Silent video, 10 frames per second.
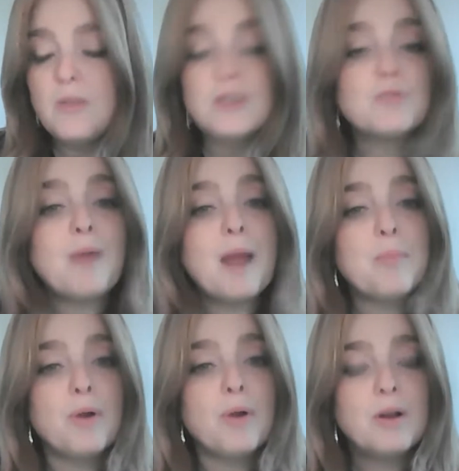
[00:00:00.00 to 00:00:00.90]
this
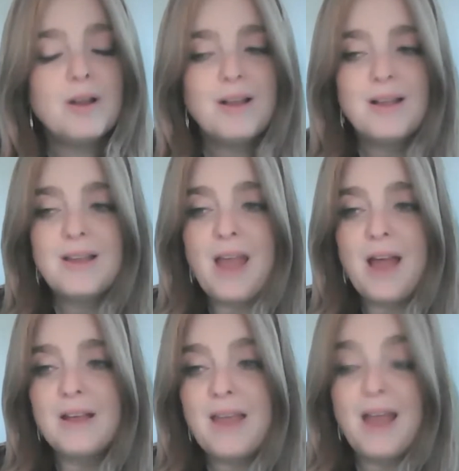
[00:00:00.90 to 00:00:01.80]
rapper
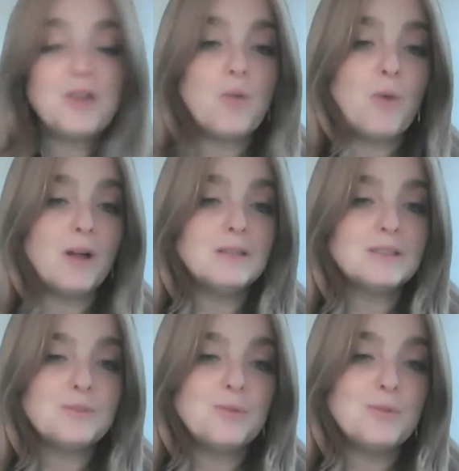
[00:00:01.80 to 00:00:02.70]
Ka- Kanye
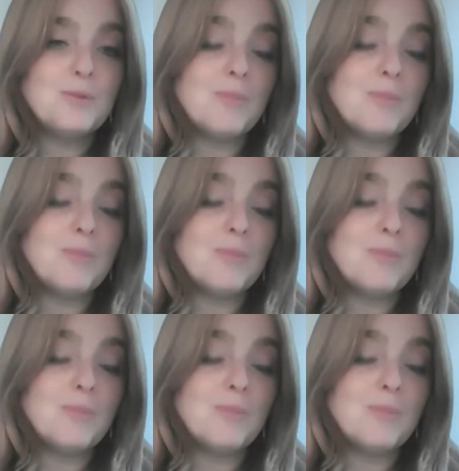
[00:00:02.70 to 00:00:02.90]
West, who